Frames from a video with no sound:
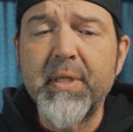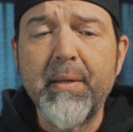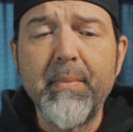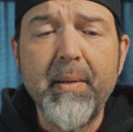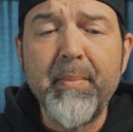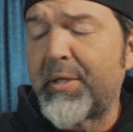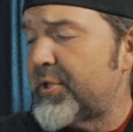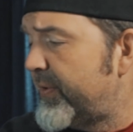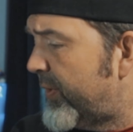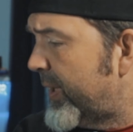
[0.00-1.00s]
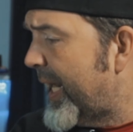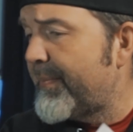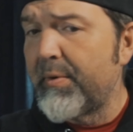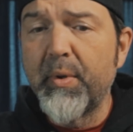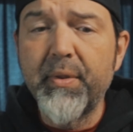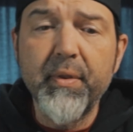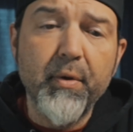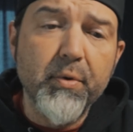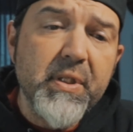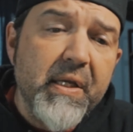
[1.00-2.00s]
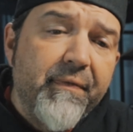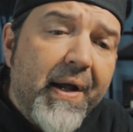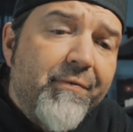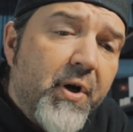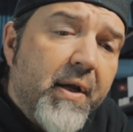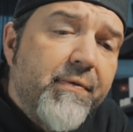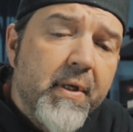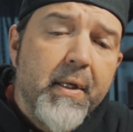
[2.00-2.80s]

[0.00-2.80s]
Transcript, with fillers: and I'm actually very happy with those T5 drives,